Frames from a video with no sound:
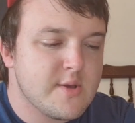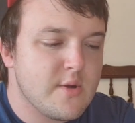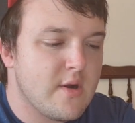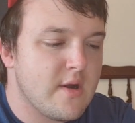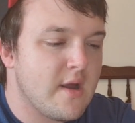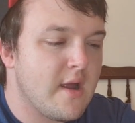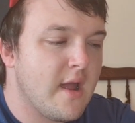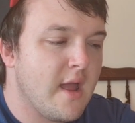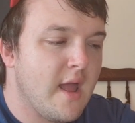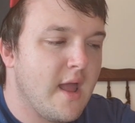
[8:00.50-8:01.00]

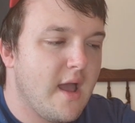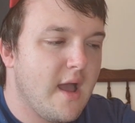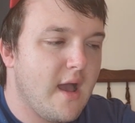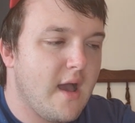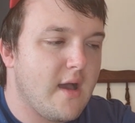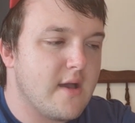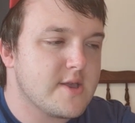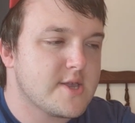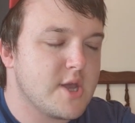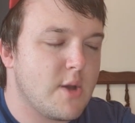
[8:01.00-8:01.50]
or
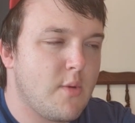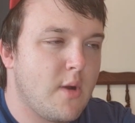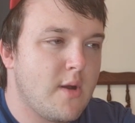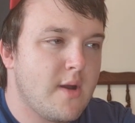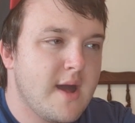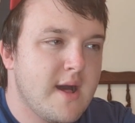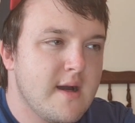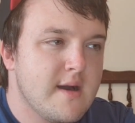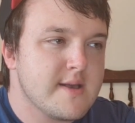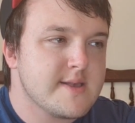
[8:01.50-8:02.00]

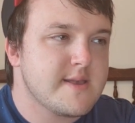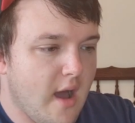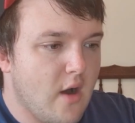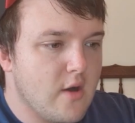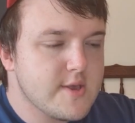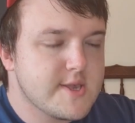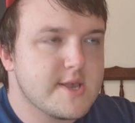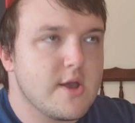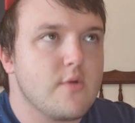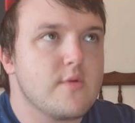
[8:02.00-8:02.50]
somewhere else.
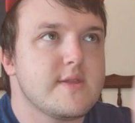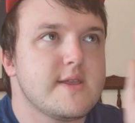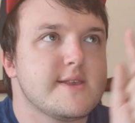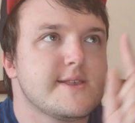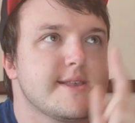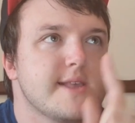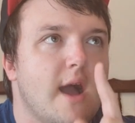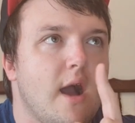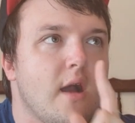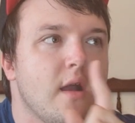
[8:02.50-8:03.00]
Also,
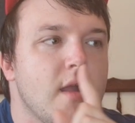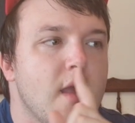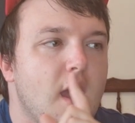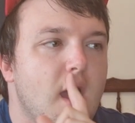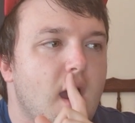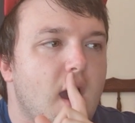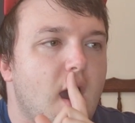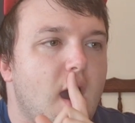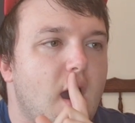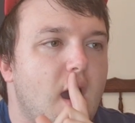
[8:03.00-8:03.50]
this song
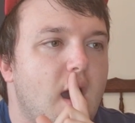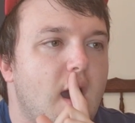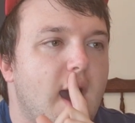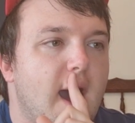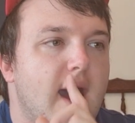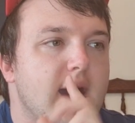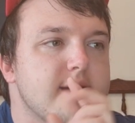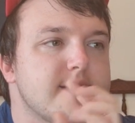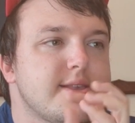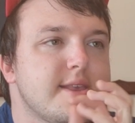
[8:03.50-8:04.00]

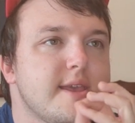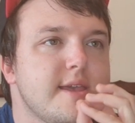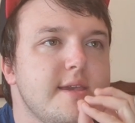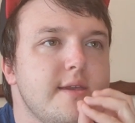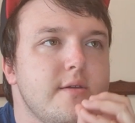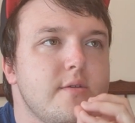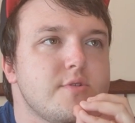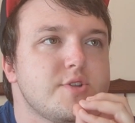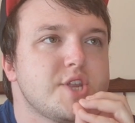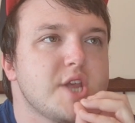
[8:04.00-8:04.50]
has
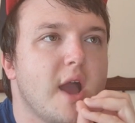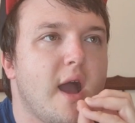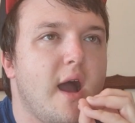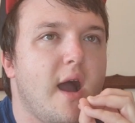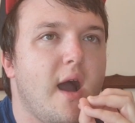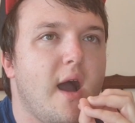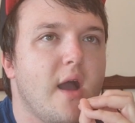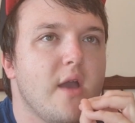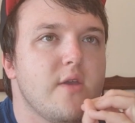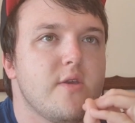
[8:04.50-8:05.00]
huge
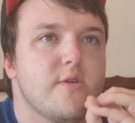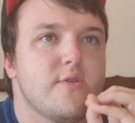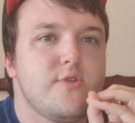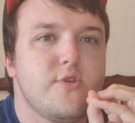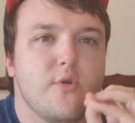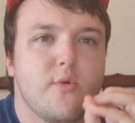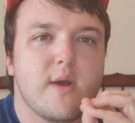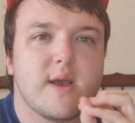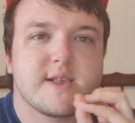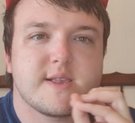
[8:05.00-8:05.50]

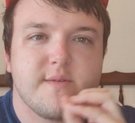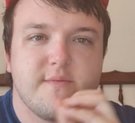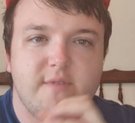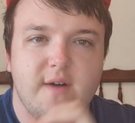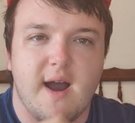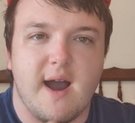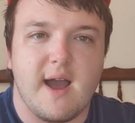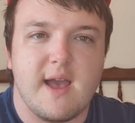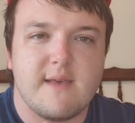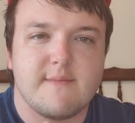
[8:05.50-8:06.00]
US
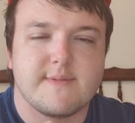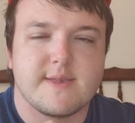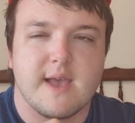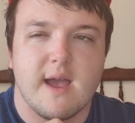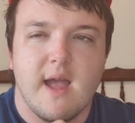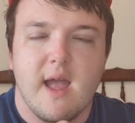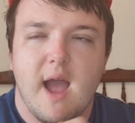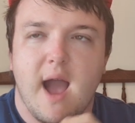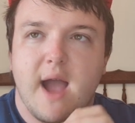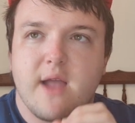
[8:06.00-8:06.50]
vibes.
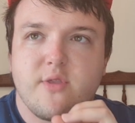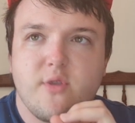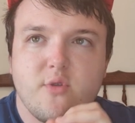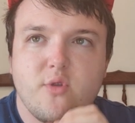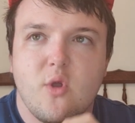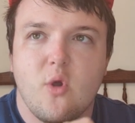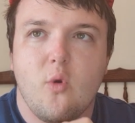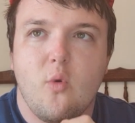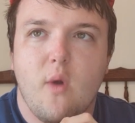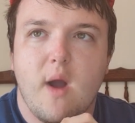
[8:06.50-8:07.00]
I
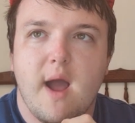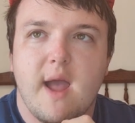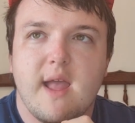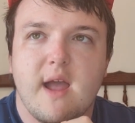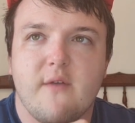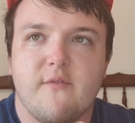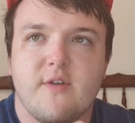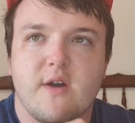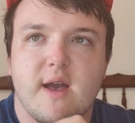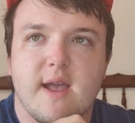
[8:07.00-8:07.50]
don't know why,
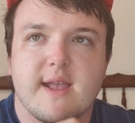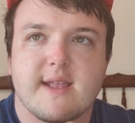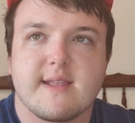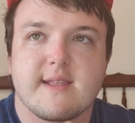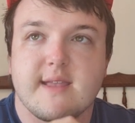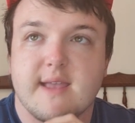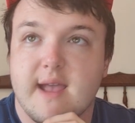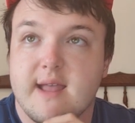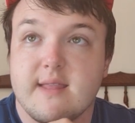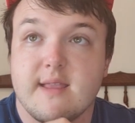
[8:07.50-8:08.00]
I feel like it
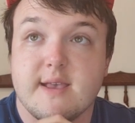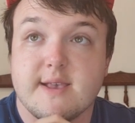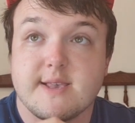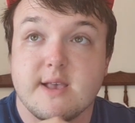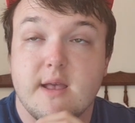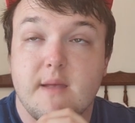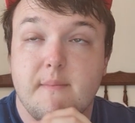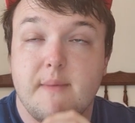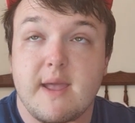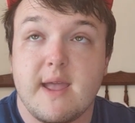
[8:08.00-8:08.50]
can
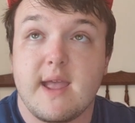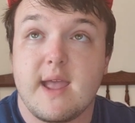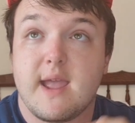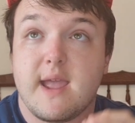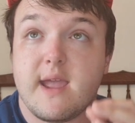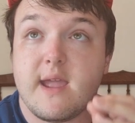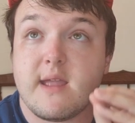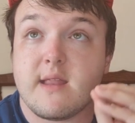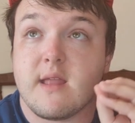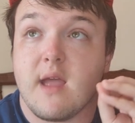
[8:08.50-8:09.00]
easily be
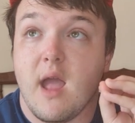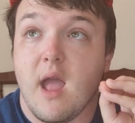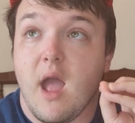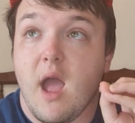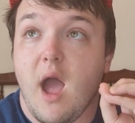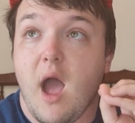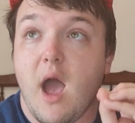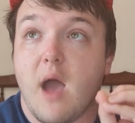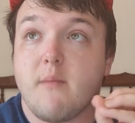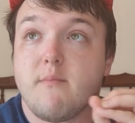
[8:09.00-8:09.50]
in
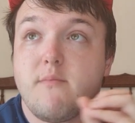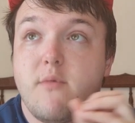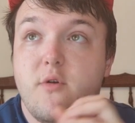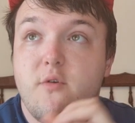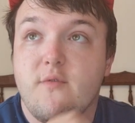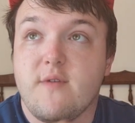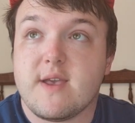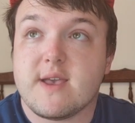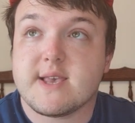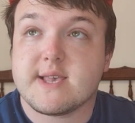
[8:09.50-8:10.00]

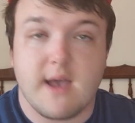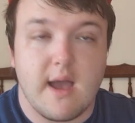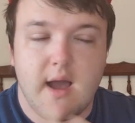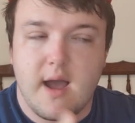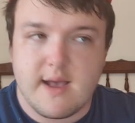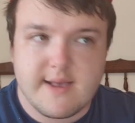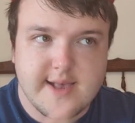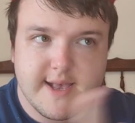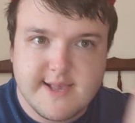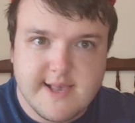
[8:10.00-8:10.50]
movies,
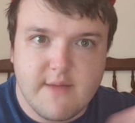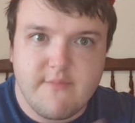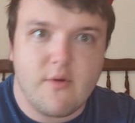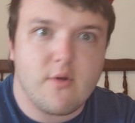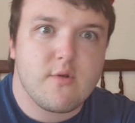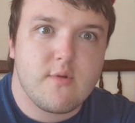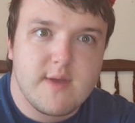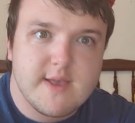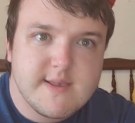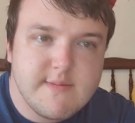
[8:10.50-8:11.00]
as I said,
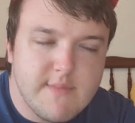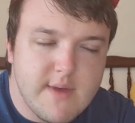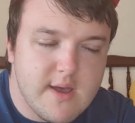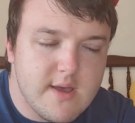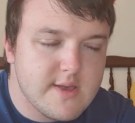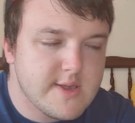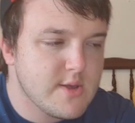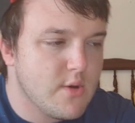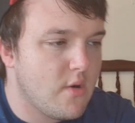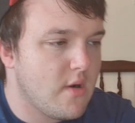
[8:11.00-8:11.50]
for
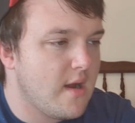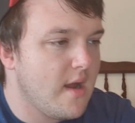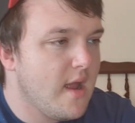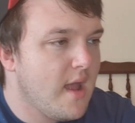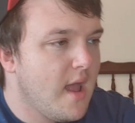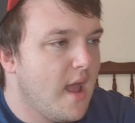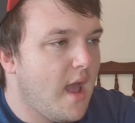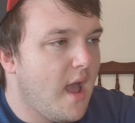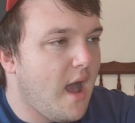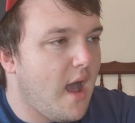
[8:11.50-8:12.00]
Christmas or
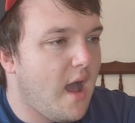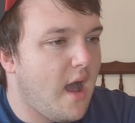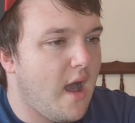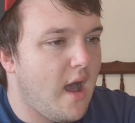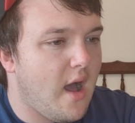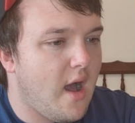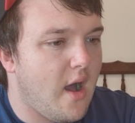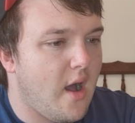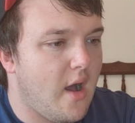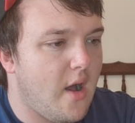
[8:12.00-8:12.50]

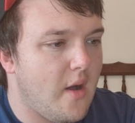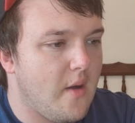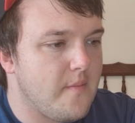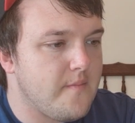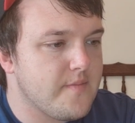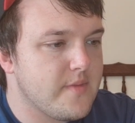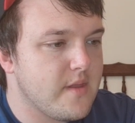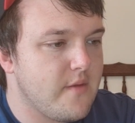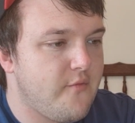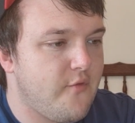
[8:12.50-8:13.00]

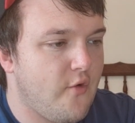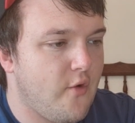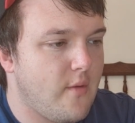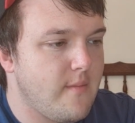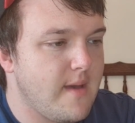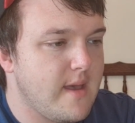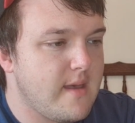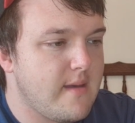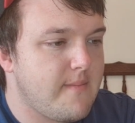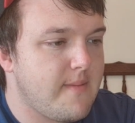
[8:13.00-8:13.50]
for
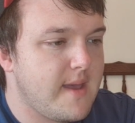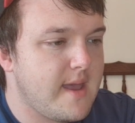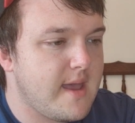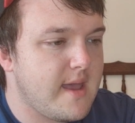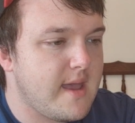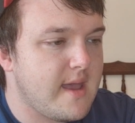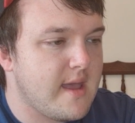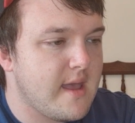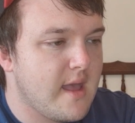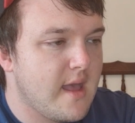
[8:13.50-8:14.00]

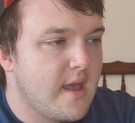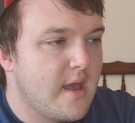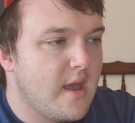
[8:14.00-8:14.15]
maybe